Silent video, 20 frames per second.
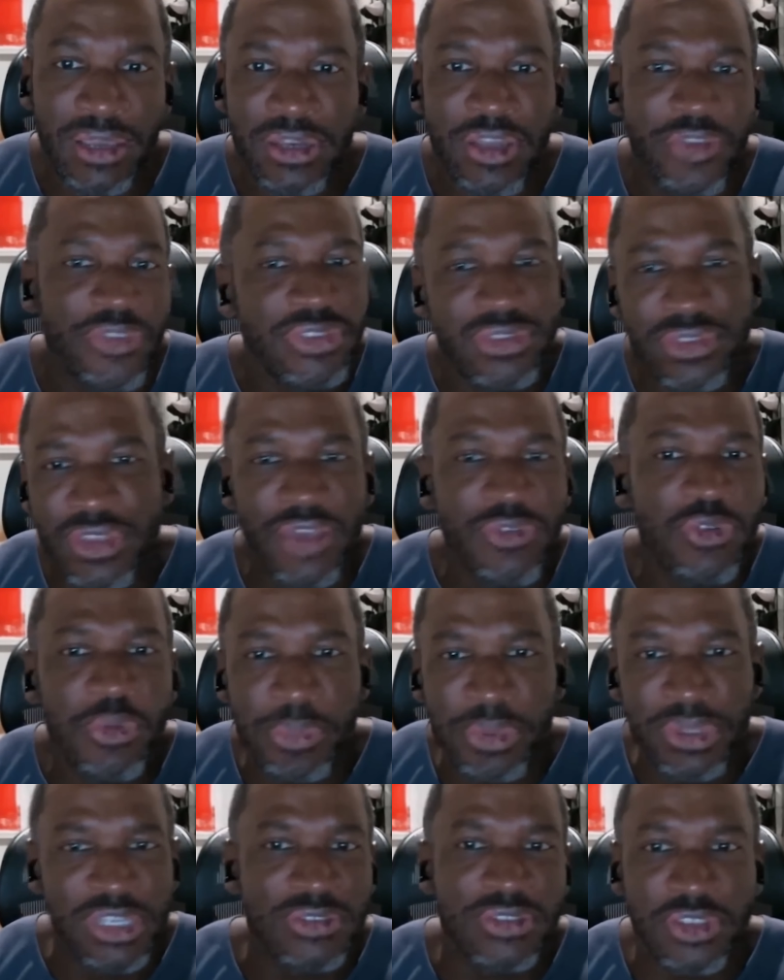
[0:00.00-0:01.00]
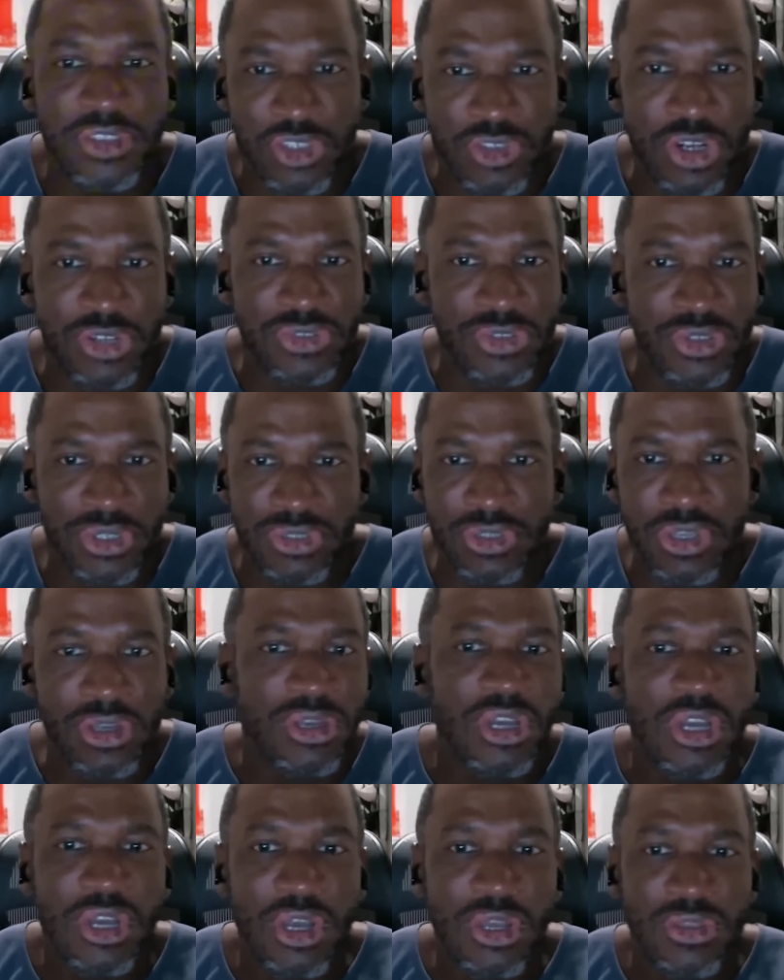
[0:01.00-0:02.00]
Now, everyone believes that the Treasury
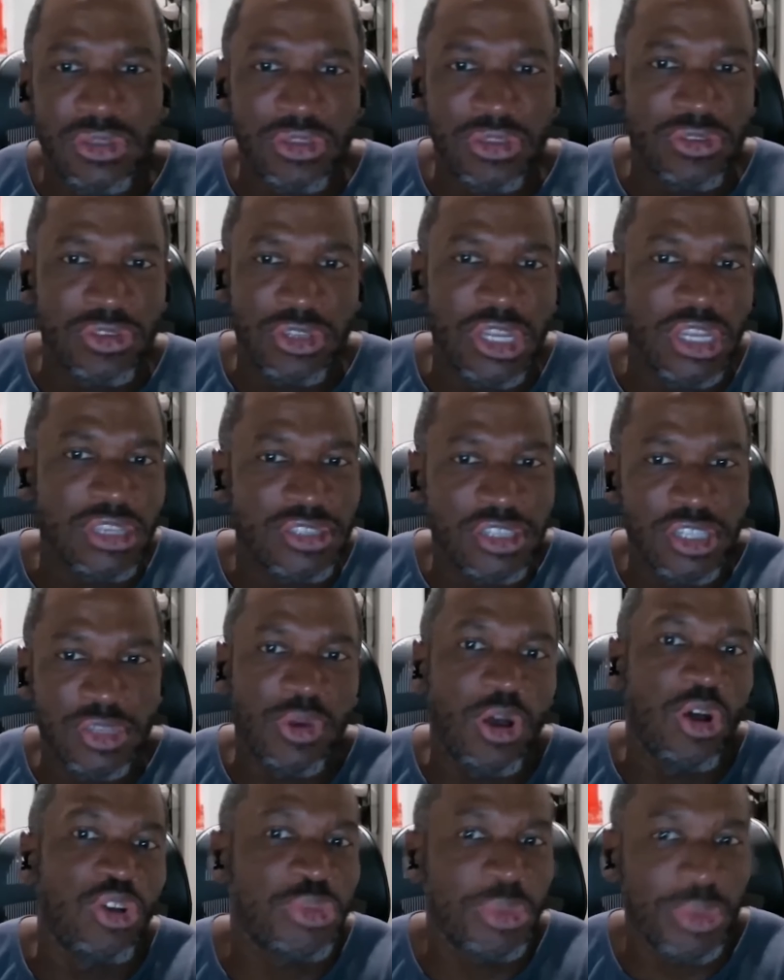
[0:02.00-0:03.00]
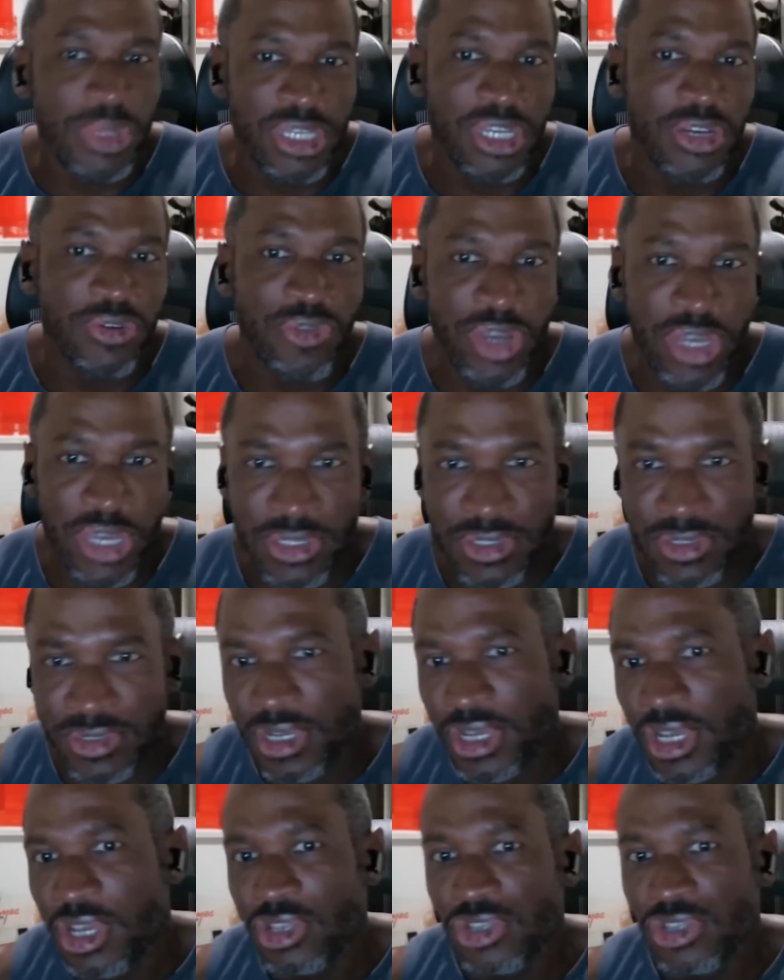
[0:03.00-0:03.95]
the debt ceiling will ultimately get raised.